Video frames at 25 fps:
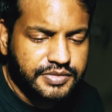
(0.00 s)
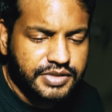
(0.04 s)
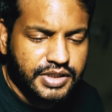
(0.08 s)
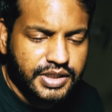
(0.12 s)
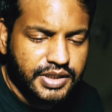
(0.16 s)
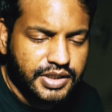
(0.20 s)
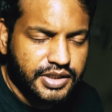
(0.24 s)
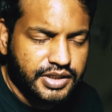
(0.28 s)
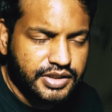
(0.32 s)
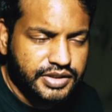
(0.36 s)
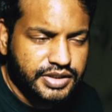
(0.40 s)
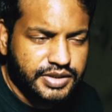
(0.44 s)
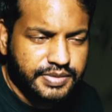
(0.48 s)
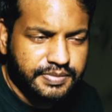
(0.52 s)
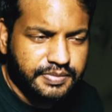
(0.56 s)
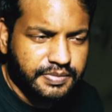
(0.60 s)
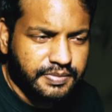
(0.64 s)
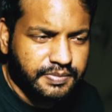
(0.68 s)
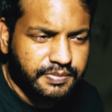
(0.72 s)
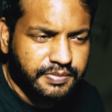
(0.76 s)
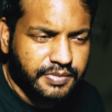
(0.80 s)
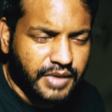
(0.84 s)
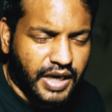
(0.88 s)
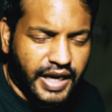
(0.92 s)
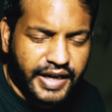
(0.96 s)

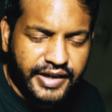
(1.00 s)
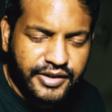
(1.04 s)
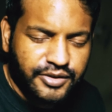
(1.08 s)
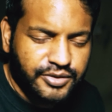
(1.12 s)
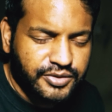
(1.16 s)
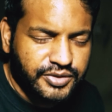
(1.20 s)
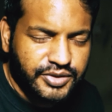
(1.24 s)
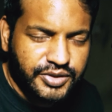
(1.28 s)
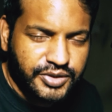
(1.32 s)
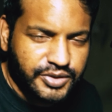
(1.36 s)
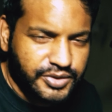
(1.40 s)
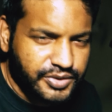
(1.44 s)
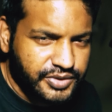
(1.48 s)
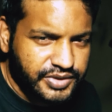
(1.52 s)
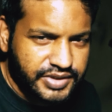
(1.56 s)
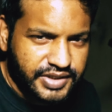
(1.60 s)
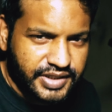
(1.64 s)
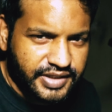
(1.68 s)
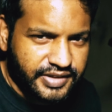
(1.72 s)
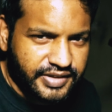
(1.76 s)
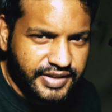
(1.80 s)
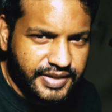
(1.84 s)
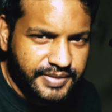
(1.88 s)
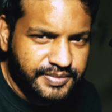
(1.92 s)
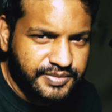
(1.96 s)
I don't use the
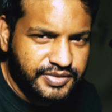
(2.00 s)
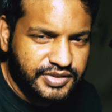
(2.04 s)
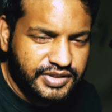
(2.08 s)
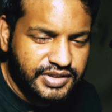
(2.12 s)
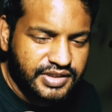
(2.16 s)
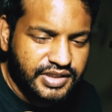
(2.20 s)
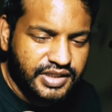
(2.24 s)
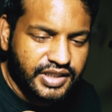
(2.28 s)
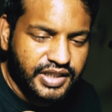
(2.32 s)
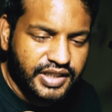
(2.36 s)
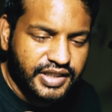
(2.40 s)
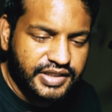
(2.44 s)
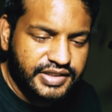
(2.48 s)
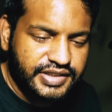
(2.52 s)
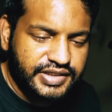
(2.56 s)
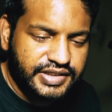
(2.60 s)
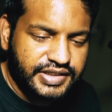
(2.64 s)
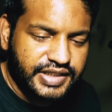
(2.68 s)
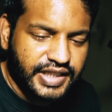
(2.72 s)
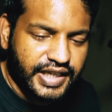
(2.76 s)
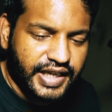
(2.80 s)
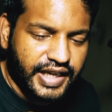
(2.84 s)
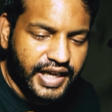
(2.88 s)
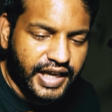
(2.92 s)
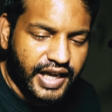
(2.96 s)
grips because
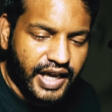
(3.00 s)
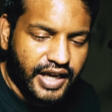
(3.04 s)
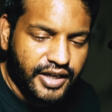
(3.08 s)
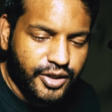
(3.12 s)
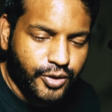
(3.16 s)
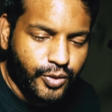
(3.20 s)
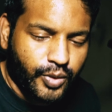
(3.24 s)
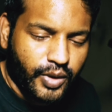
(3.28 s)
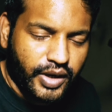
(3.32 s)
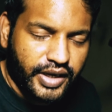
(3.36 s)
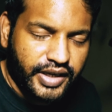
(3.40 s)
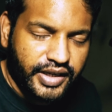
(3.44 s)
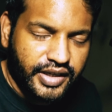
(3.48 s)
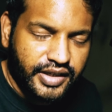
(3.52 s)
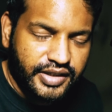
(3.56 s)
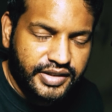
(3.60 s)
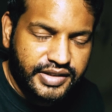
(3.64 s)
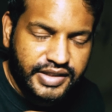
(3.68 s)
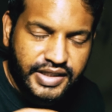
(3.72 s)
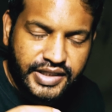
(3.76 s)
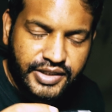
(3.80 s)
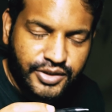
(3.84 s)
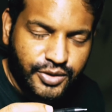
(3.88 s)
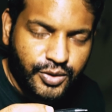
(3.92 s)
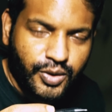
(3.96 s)
they
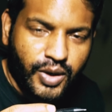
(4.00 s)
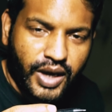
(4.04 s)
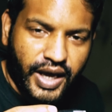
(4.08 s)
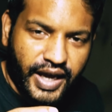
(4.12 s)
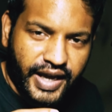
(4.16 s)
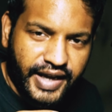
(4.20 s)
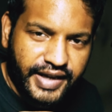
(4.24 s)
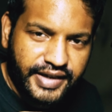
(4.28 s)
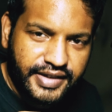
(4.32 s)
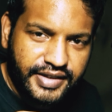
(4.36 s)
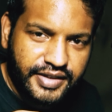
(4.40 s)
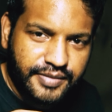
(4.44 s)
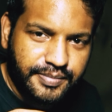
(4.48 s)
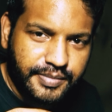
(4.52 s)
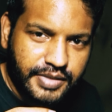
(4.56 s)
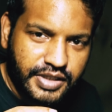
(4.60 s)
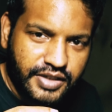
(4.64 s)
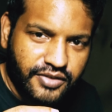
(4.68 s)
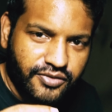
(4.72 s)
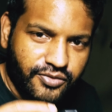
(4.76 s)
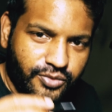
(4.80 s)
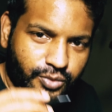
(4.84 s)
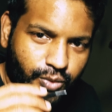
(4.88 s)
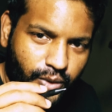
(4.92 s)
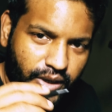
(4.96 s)
do add a bit
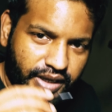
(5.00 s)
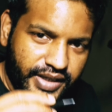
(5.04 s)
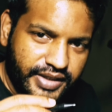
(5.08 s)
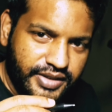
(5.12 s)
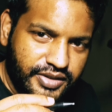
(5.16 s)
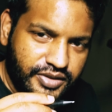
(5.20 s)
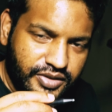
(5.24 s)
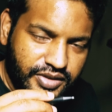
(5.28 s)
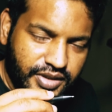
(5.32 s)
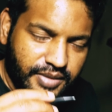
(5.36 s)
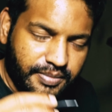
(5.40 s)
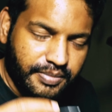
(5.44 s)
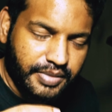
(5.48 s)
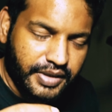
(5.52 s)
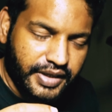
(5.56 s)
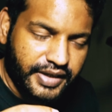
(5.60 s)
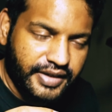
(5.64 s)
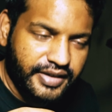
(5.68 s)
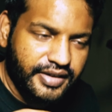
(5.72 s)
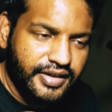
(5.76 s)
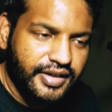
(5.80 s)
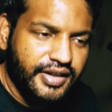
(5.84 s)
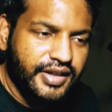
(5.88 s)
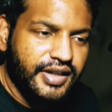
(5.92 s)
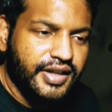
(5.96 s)
of weight to the
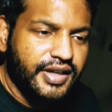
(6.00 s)
pen.